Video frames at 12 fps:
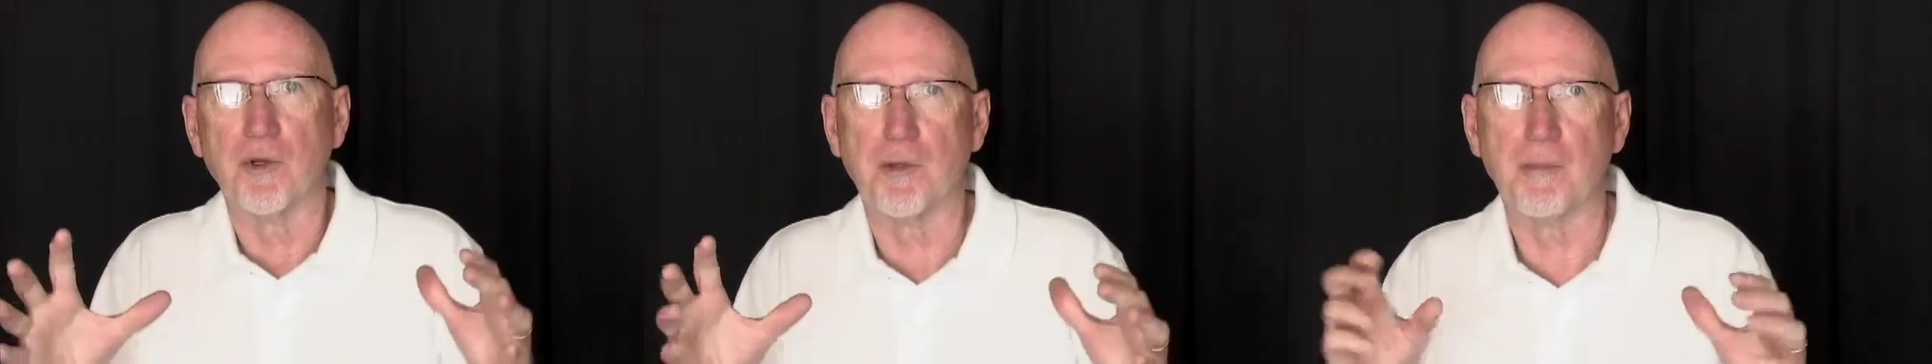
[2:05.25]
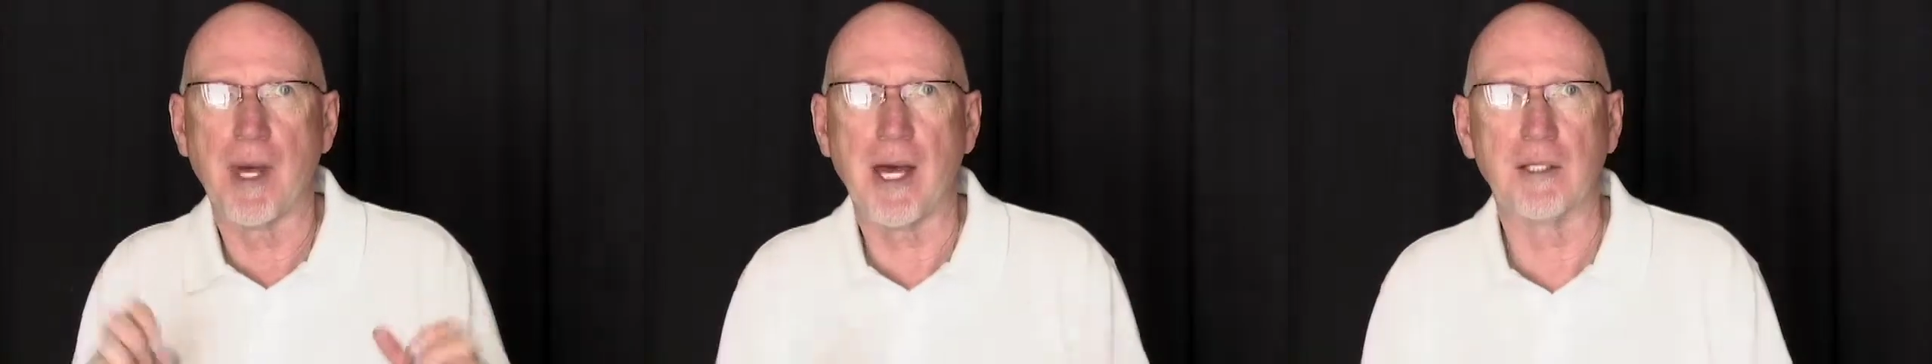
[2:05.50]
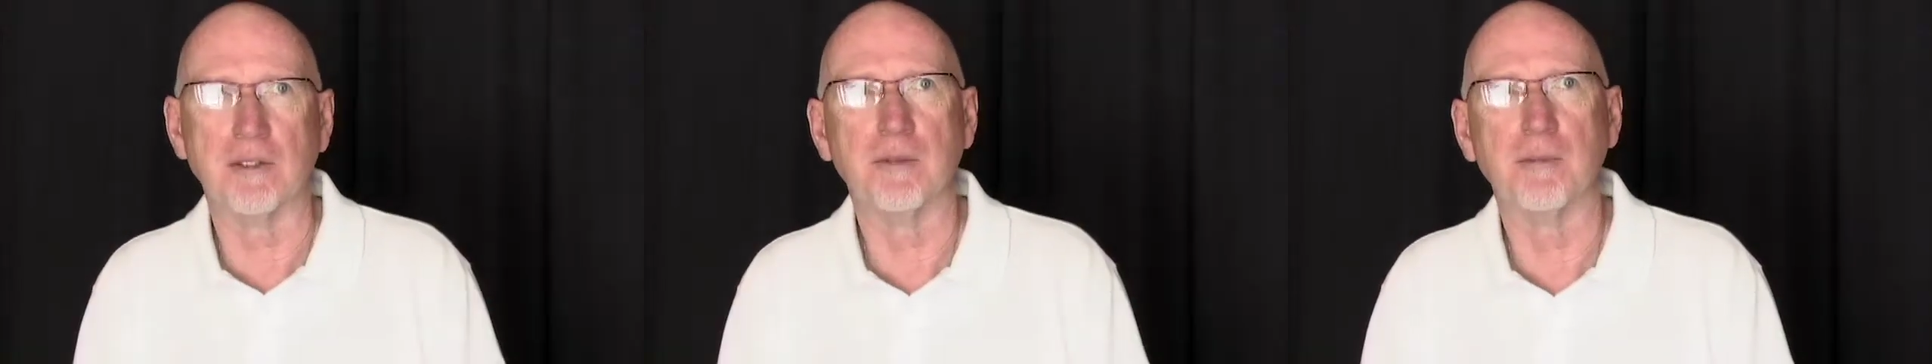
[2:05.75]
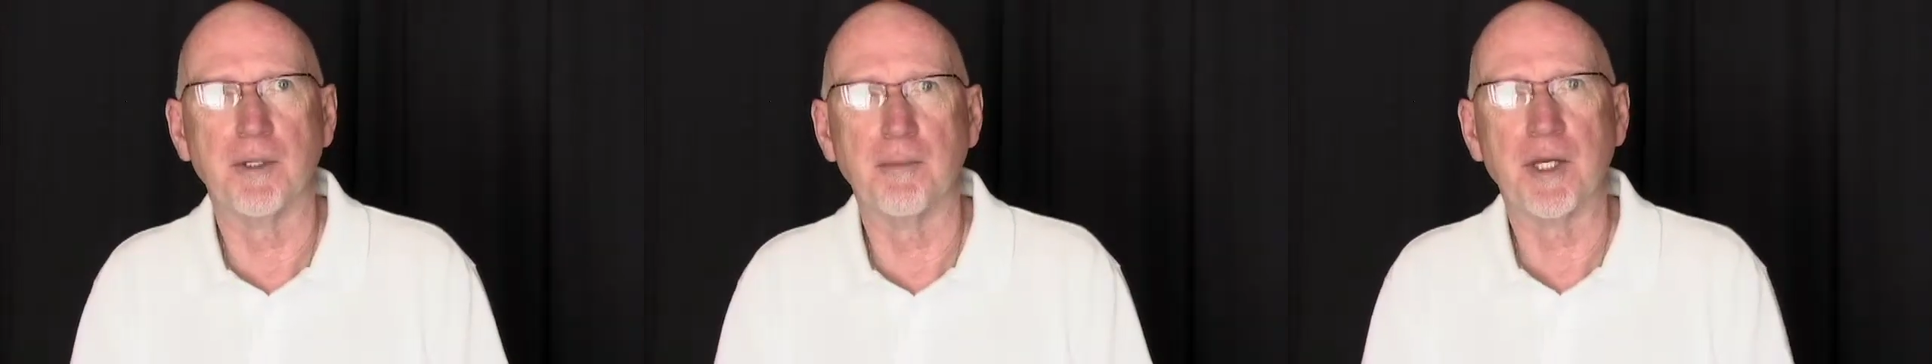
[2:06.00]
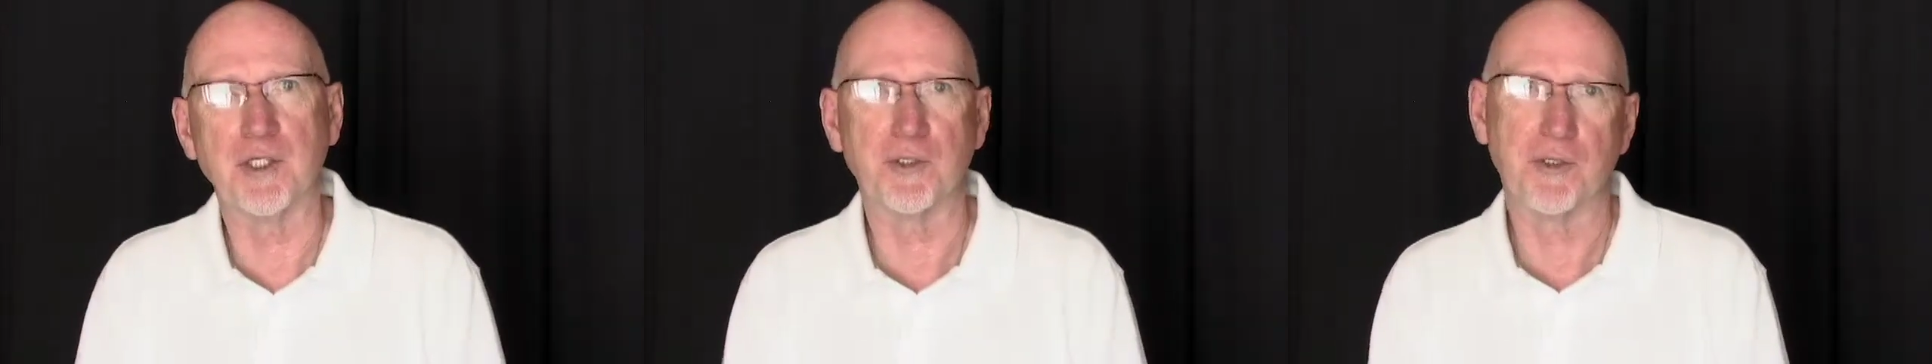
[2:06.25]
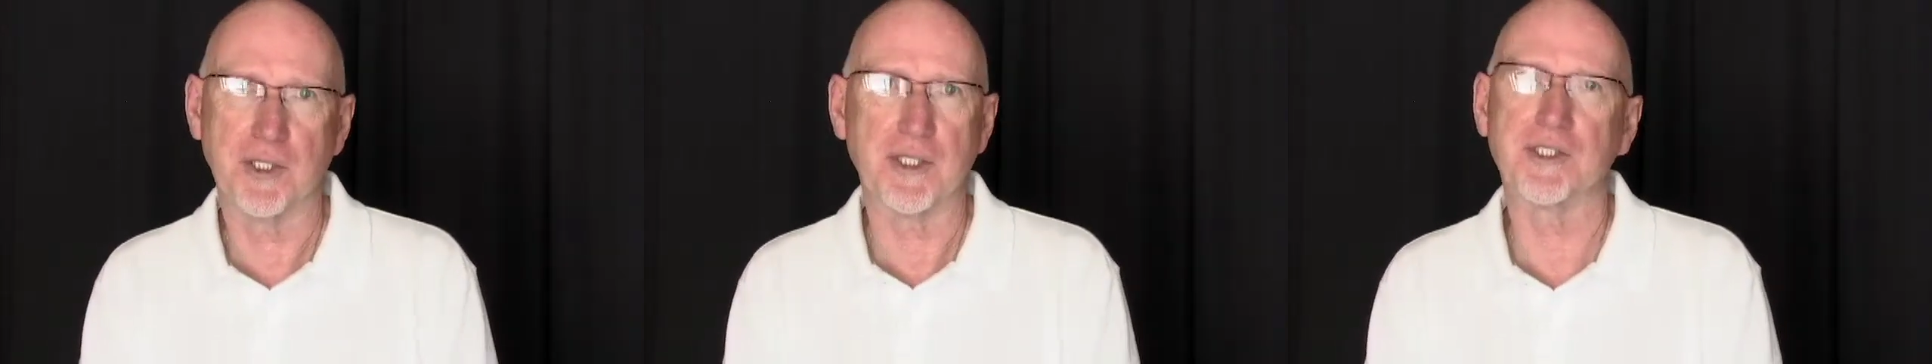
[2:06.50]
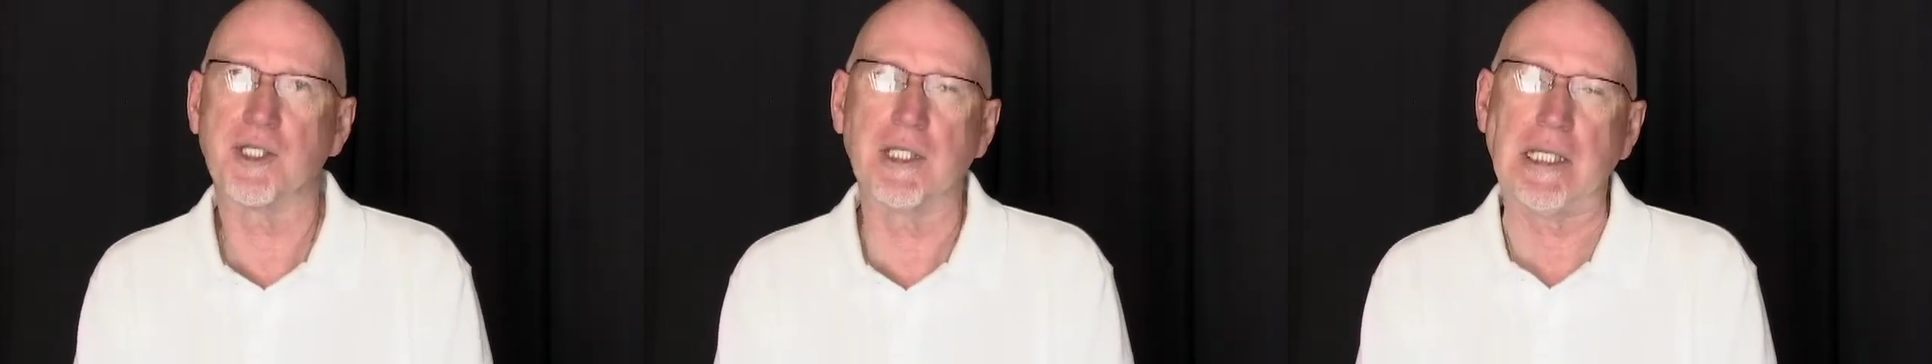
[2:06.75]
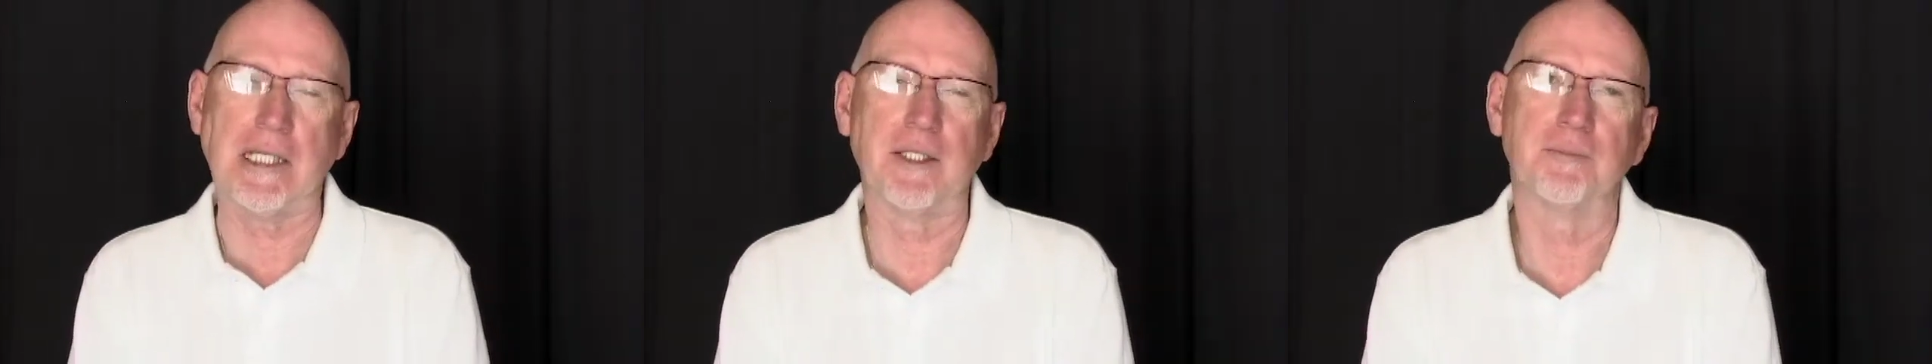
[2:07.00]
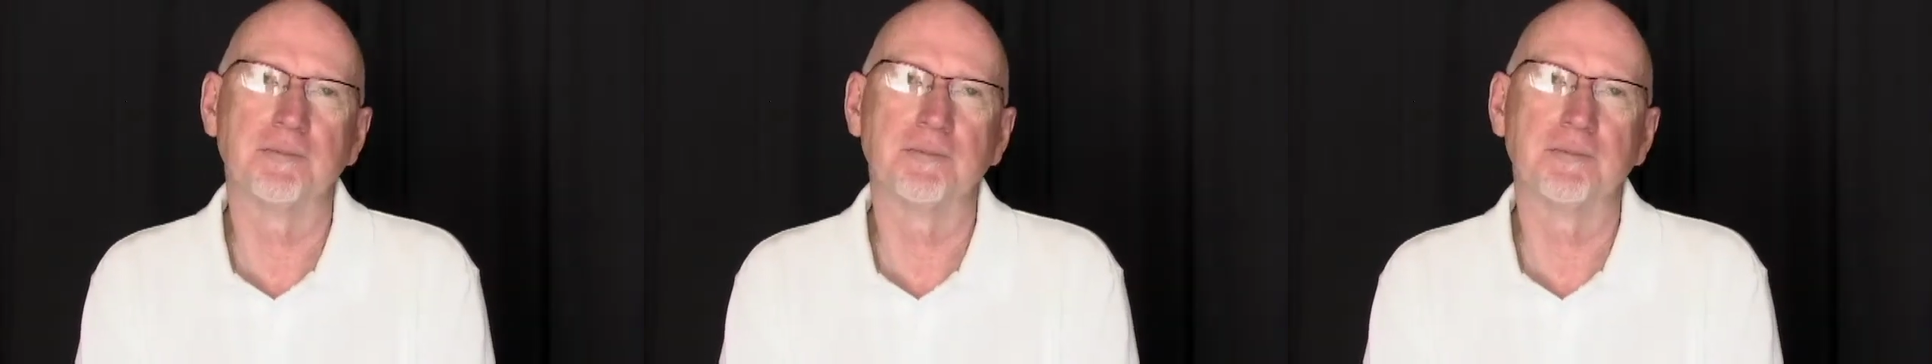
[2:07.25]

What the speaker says: them back a little bit, make sure that it's clean.